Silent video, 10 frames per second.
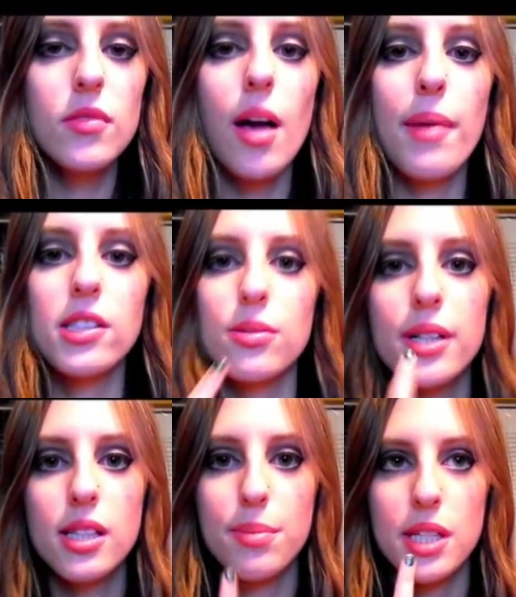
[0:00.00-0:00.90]
I'm actually
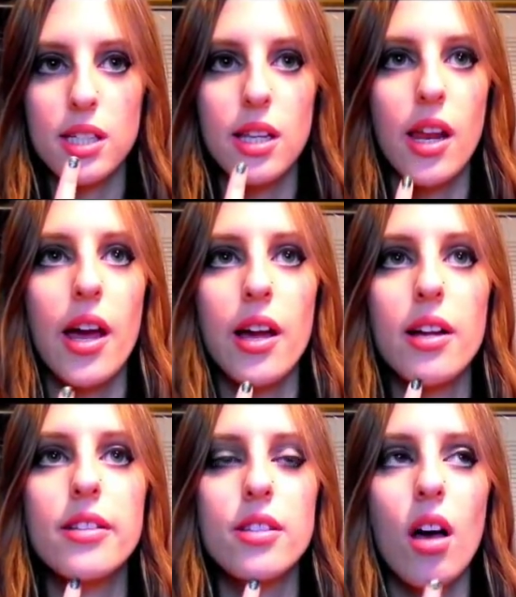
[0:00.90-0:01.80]
wearing lipstick today.
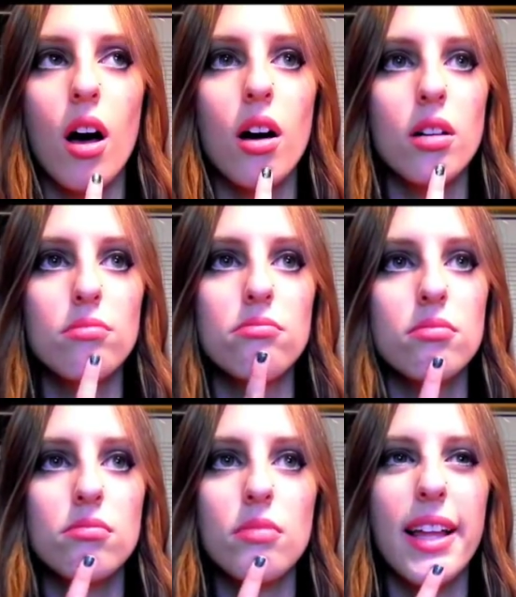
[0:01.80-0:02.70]
It's, um,
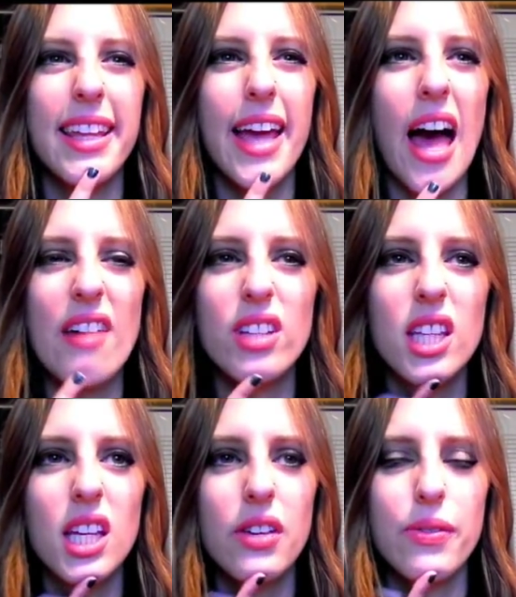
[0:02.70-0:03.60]
I think
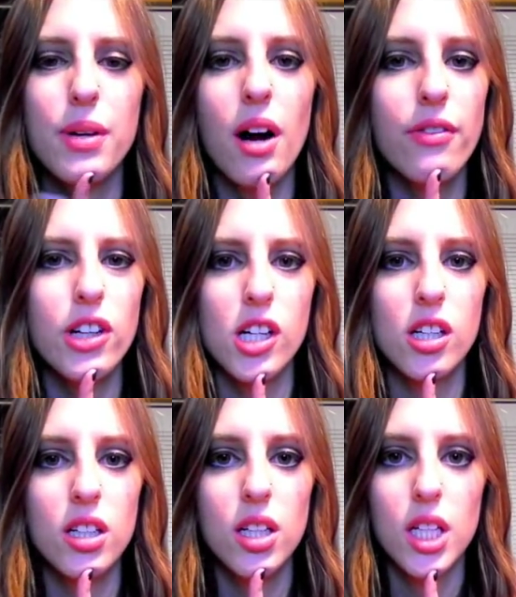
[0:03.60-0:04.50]
Heavenly from
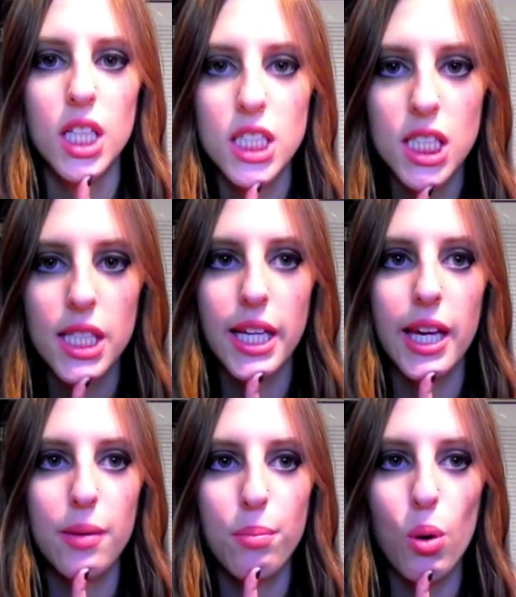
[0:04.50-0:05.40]
CoverGirl. It's like
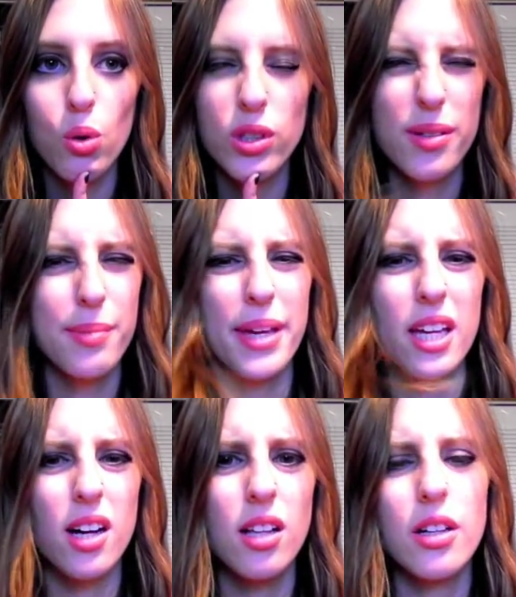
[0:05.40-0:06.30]
a bold
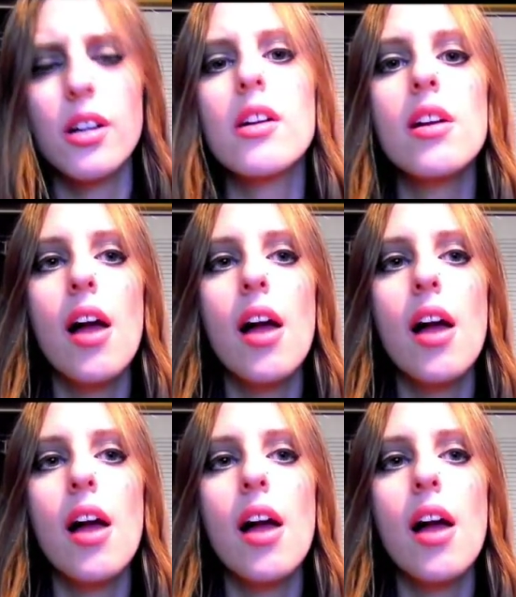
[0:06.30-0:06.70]
pink color.